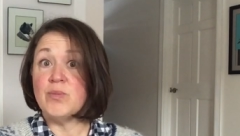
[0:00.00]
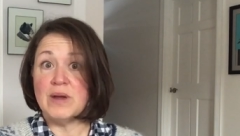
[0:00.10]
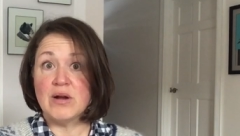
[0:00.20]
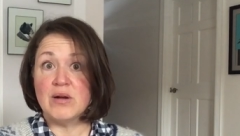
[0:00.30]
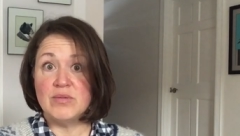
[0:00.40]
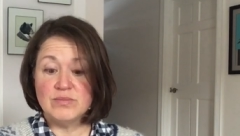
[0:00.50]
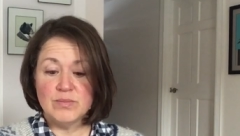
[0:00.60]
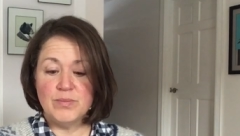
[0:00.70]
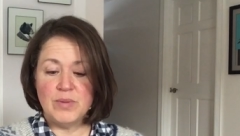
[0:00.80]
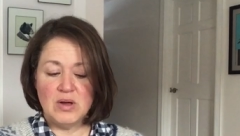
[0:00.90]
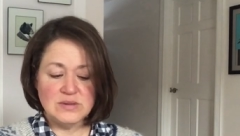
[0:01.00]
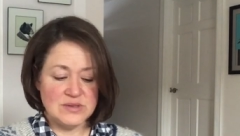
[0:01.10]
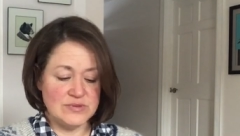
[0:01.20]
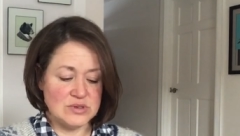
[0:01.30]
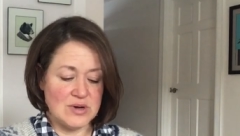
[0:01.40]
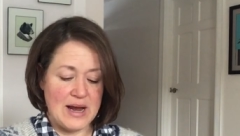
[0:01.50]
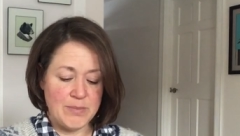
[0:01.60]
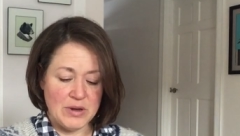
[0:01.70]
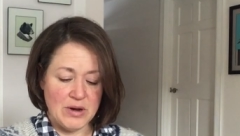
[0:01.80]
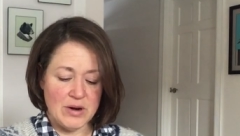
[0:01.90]
bigger balls of
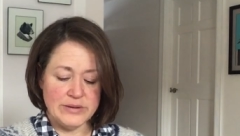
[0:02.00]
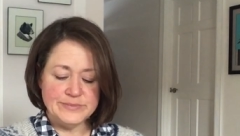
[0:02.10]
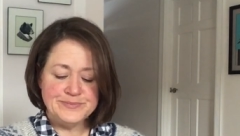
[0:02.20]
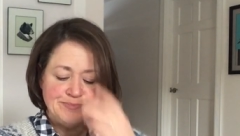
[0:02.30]
scrap yarn.